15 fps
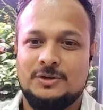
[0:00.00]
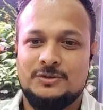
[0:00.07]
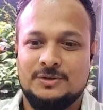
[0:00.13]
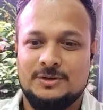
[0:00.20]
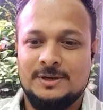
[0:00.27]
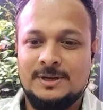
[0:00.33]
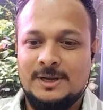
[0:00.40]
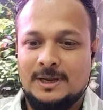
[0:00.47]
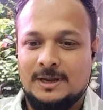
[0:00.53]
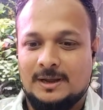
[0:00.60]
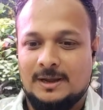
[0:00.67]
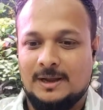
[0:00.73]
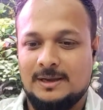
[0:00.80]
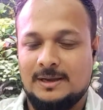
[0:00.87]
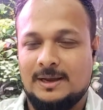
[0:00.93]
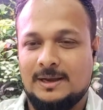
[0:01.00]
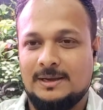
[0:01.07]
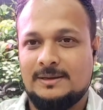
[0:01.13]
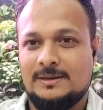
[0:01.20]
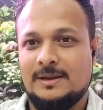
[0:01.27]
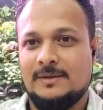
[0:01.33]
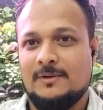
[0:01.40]
Sure, sure.
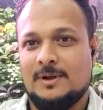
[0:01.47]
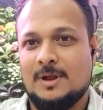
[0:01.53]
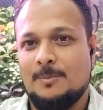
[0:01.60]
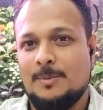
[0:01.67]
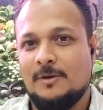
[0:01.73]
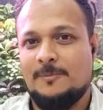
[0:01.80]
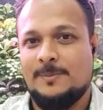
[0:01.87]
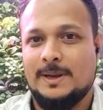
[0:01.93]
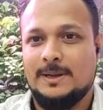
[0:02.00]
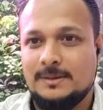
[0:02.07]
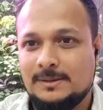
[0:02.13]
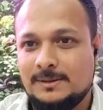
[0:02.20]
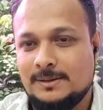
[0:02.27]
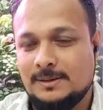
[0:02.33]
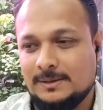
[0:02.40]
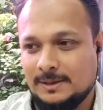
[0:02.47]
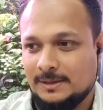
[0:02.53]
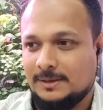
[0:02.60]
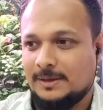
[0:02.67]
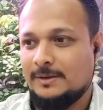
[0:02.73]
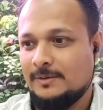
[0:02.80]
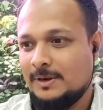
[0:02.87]
I'll give a couple of price
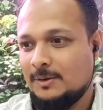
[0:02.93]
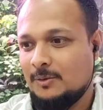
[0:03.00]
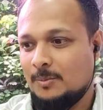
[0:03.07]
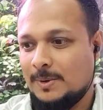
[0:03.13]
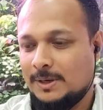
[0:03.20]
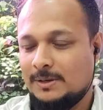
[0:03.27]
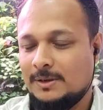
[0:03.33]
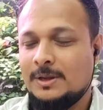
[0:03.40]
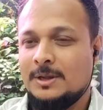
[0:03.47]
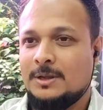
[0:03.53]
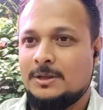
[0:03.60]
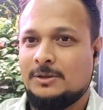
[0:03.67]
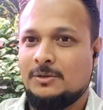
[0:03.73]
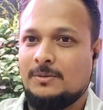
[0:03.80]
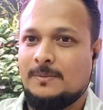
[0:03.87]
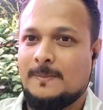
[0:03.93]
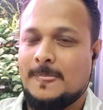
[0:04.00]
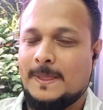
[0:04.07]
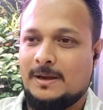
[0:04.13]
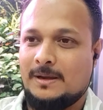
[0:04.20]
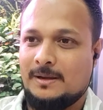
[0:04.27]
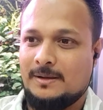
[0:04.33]
thing right when I go back.
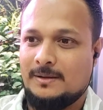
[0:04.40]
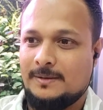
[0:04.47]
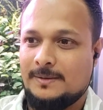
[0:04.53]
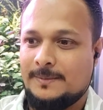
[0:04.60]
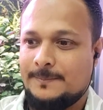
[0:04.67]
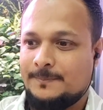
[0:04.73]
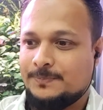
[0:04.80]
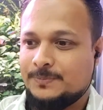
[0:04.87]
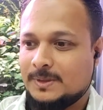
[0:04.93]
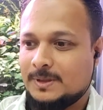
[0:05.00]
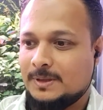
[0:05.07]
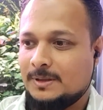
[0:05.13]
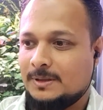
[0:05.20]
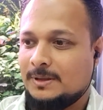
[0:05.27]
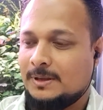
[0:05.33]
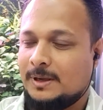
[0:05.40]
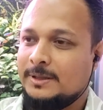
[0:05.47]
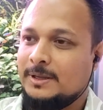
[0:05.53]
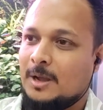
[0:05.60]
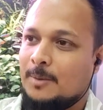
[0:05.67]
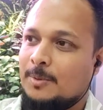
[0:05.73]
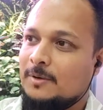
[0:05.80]
So
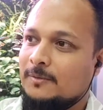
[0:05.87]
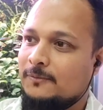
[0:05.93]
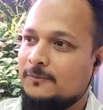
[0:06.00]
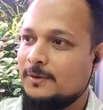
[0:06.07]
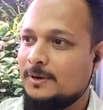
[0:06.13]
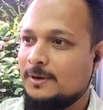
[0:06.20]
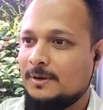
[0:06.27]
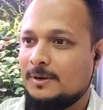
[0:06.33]
I think a couple of